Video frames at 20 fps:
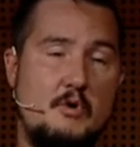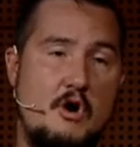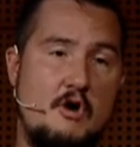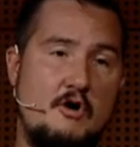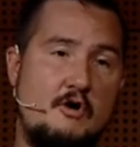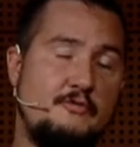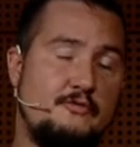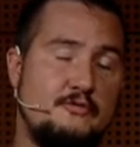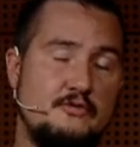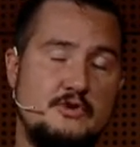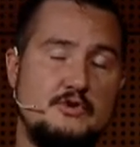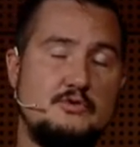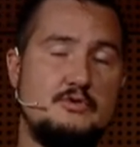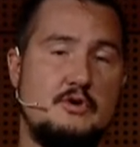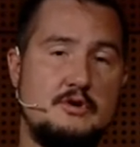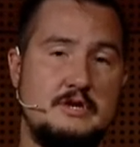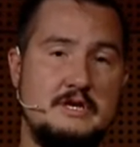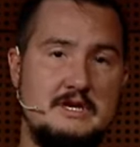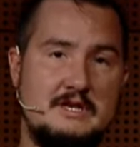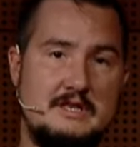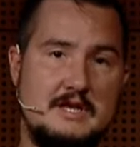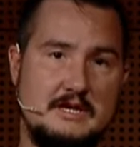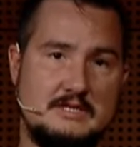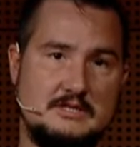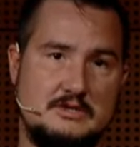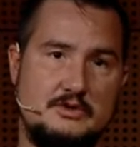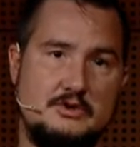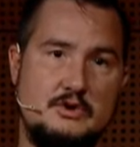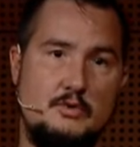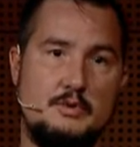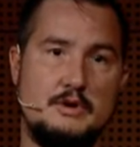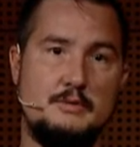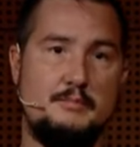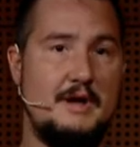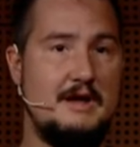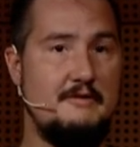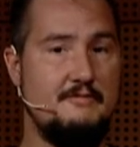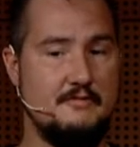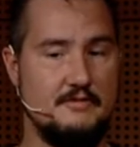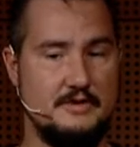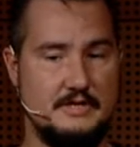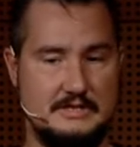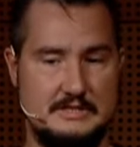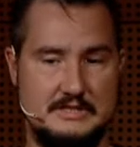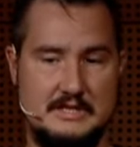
Often you don't need that, so you don't want to pay for this.